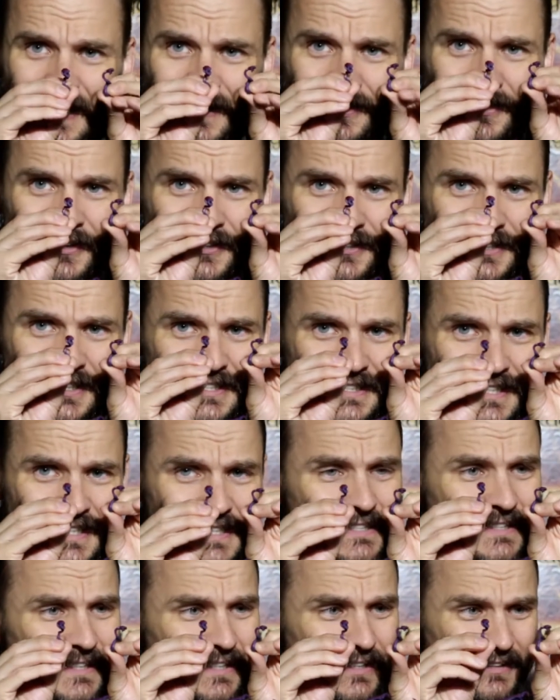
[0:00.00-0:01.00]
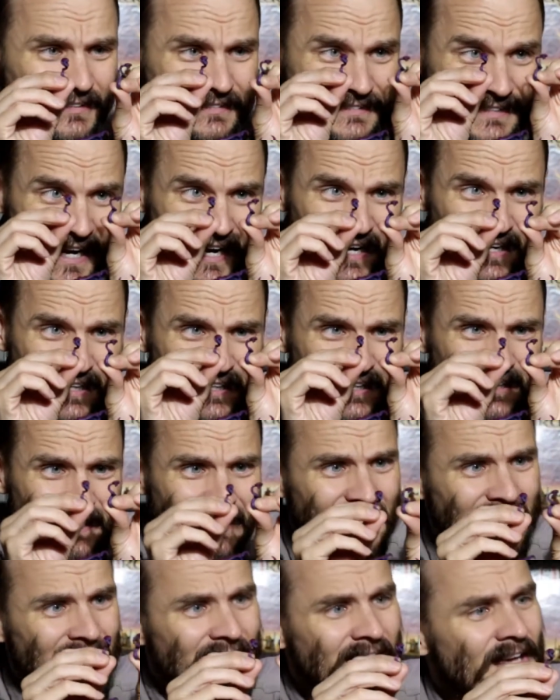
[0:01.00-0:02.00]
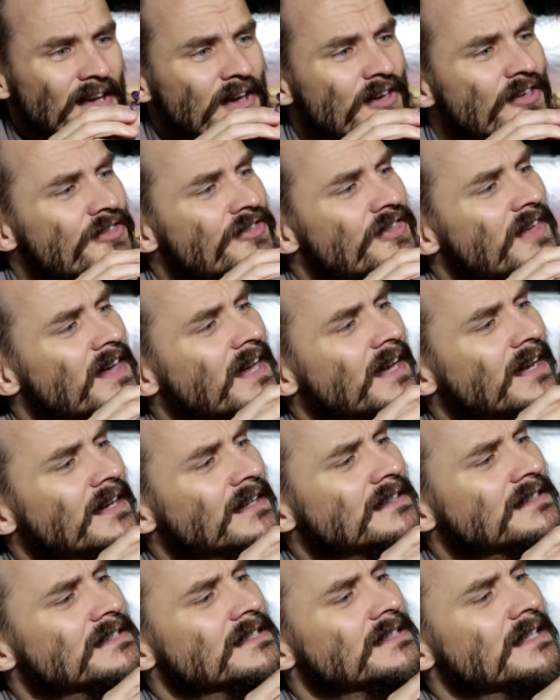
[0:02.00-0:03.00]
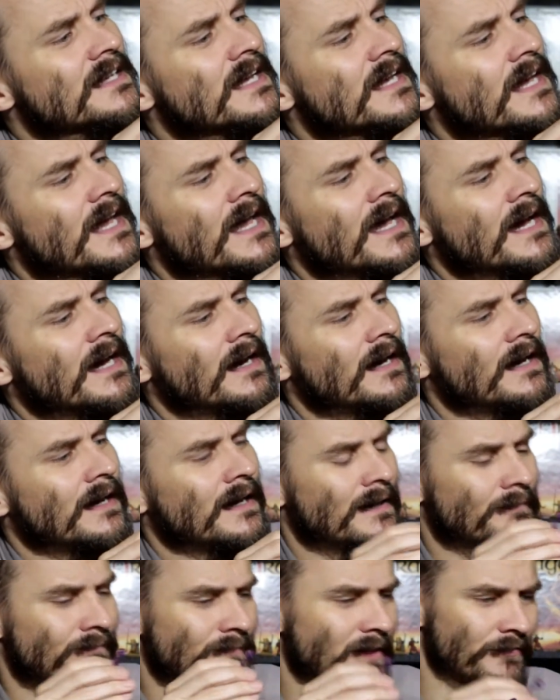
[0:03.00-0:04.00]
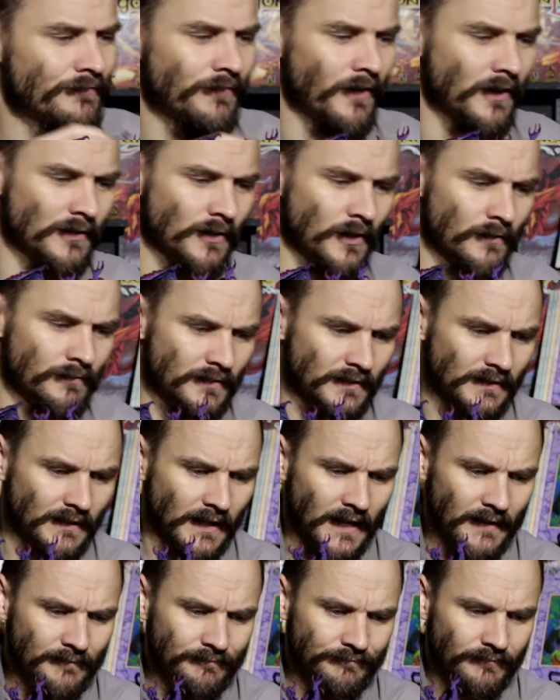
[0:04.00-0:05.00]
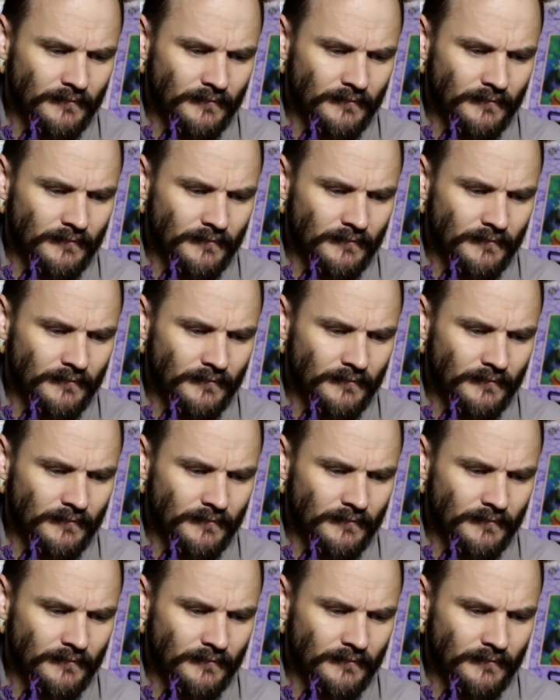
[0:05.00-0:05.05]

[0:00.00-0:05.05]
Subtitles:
They're just these little tiny things. They fall over a lot.